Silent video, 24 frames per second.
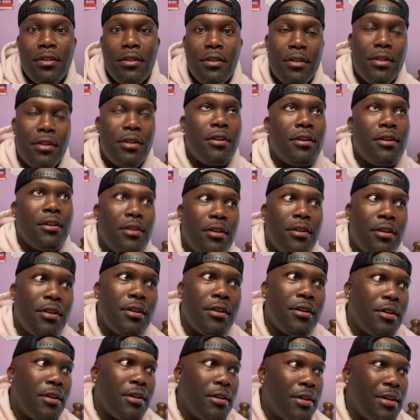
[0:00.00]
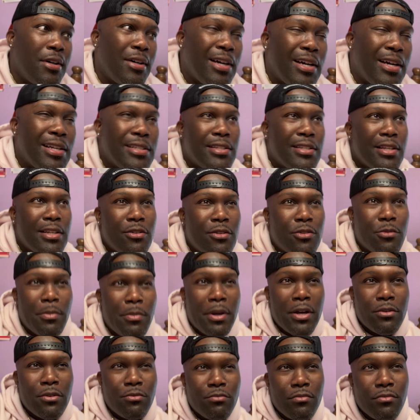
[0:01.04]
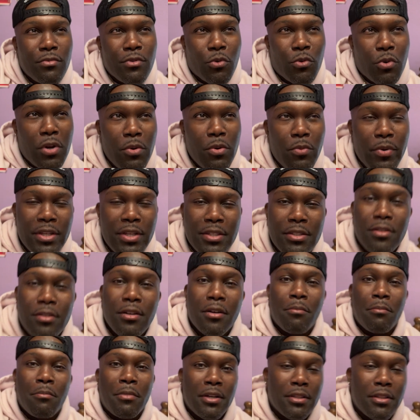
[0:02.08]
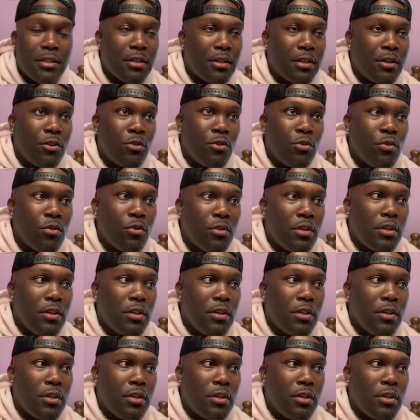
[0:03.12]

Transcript: I say, about 3 weeks to a month ago.